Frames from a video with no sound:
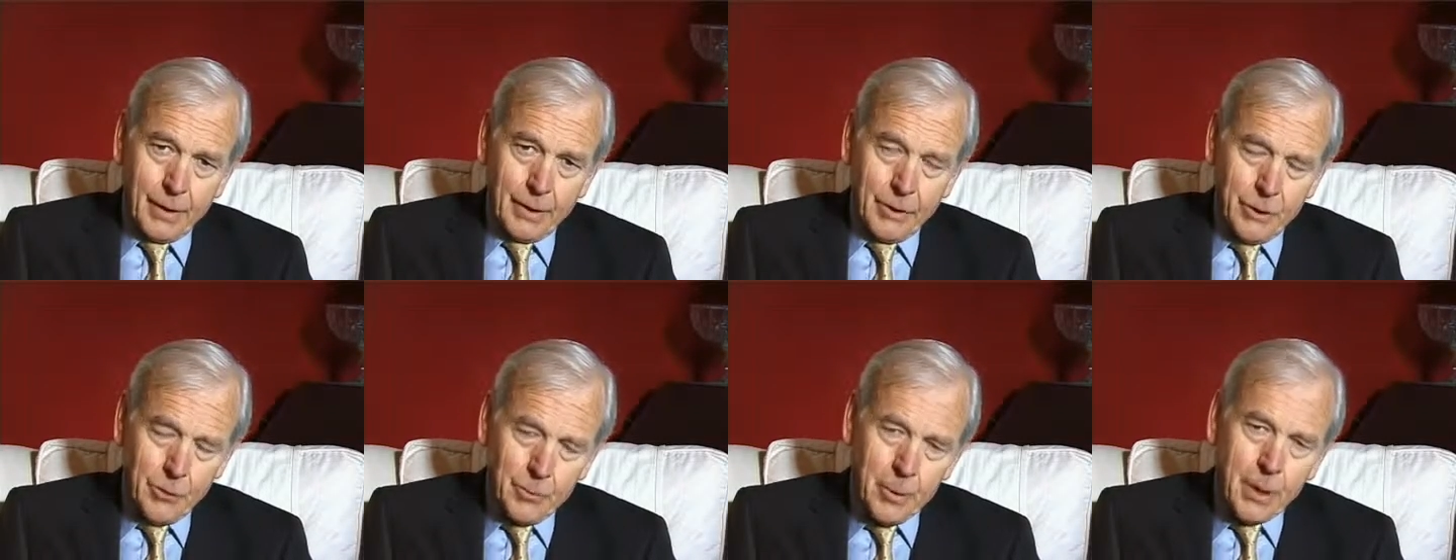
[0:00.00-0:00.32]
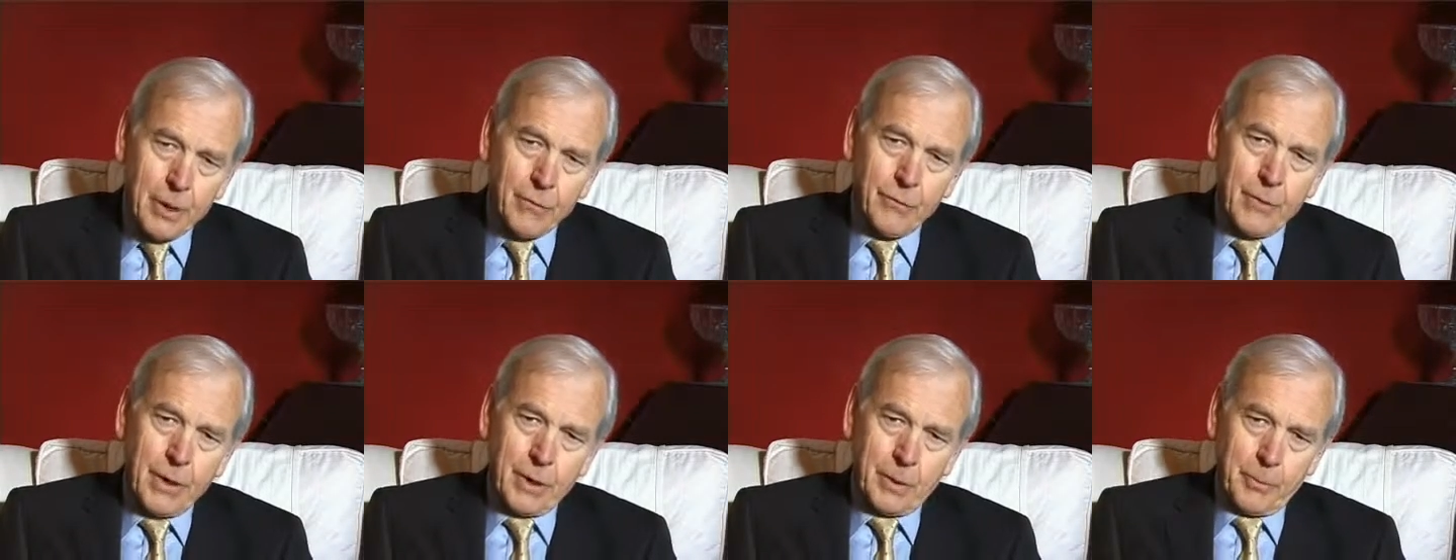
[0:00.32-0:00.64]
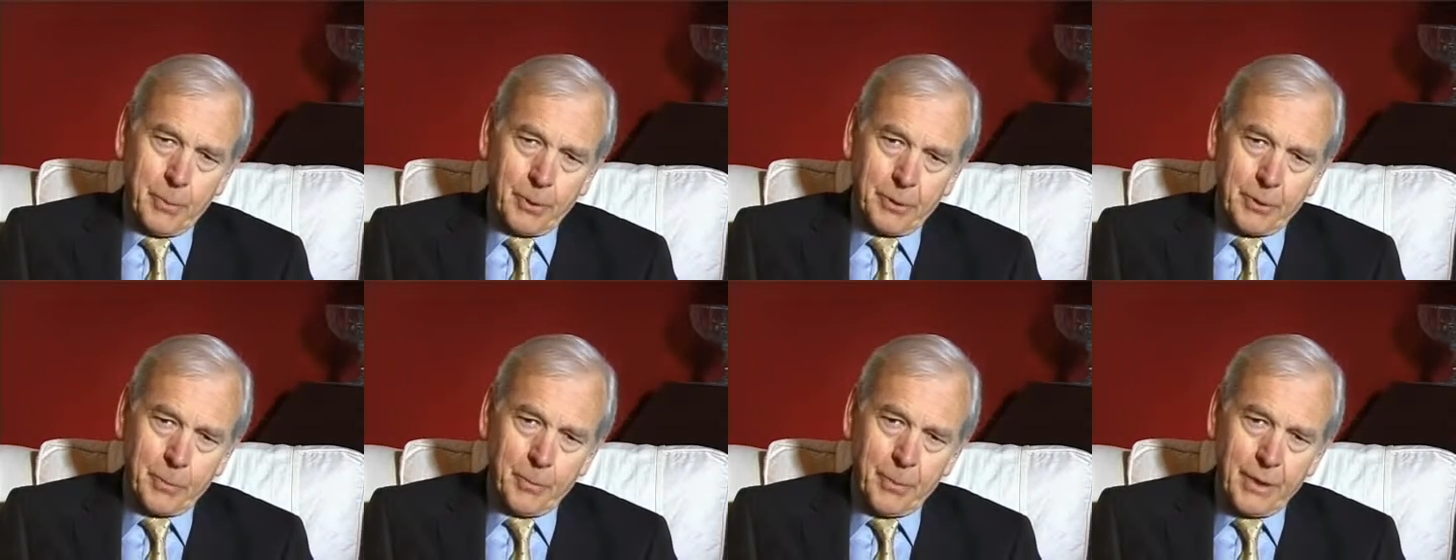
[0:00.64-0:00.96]
You may have read
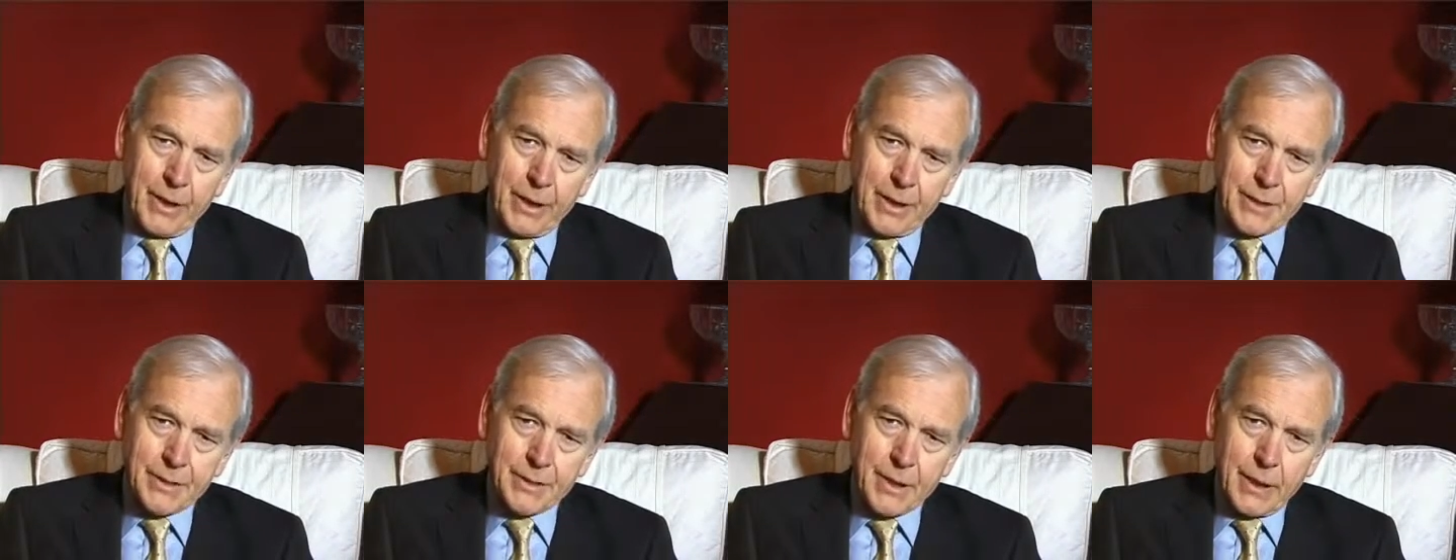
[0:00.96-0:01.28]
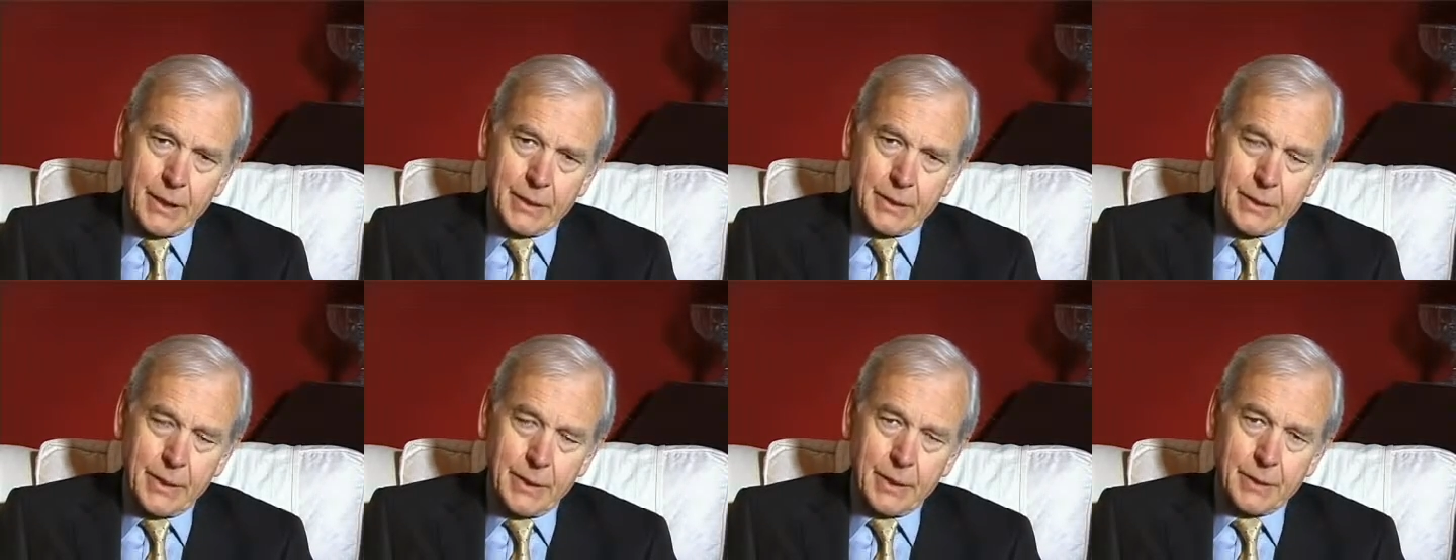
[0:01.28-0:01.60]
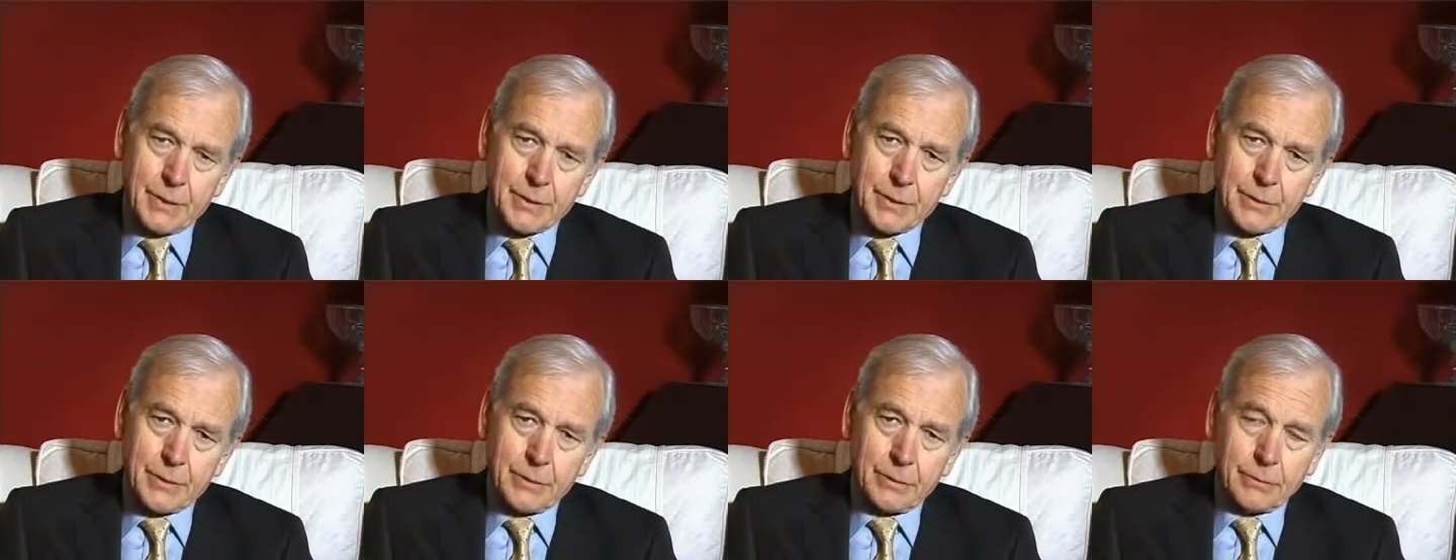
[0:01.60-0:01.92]
about the PSA
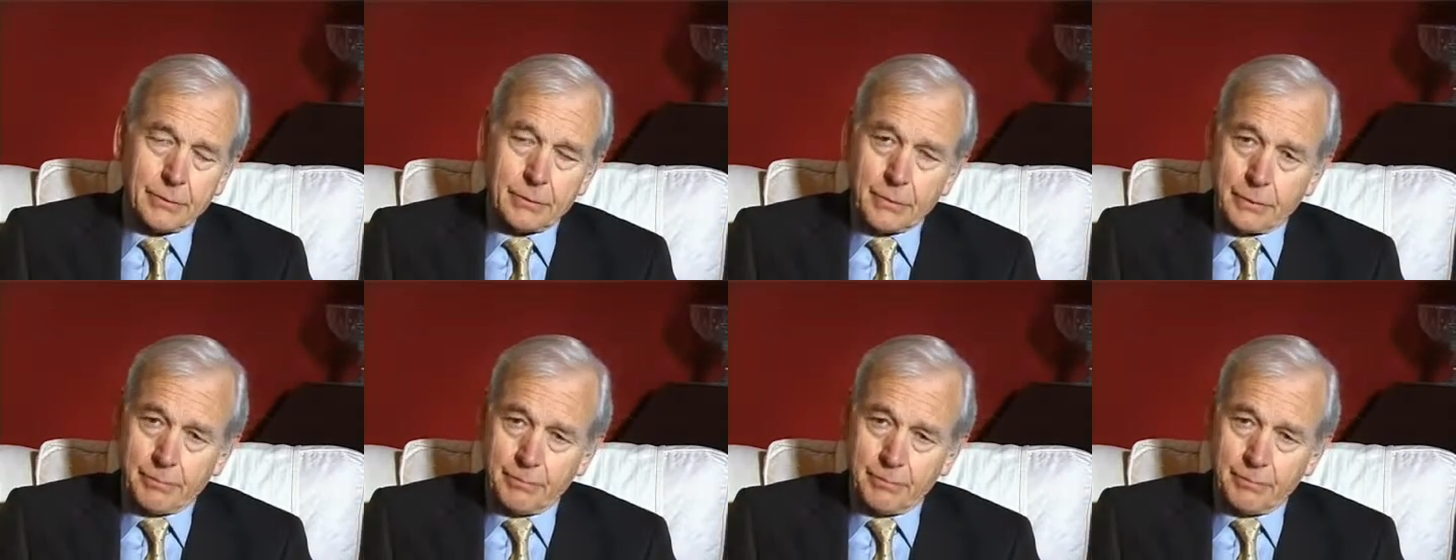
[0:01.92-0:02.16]
test in